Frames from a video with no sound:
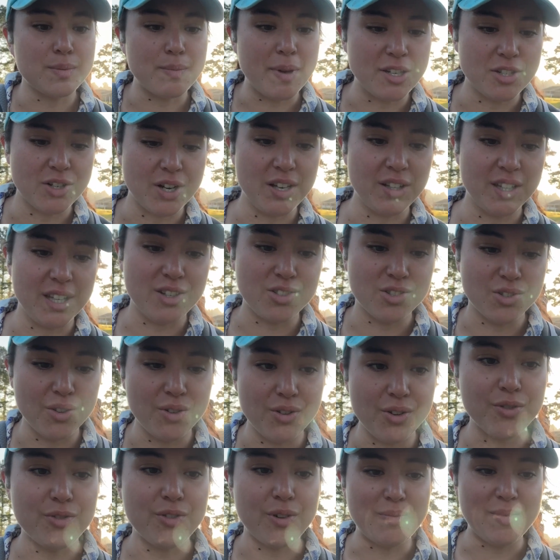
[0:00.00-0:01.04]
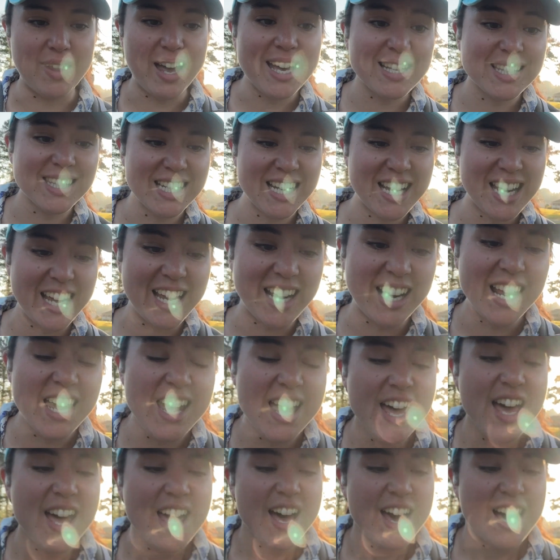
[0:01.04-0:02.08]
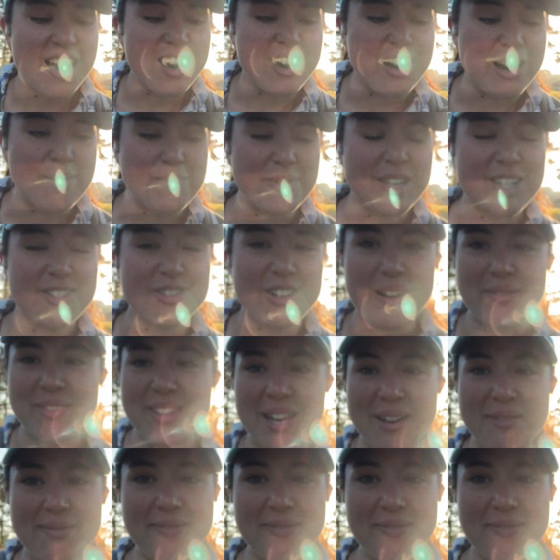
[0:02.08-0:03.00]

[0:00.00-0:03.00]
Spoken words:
my trail angel from last night. He dropped me off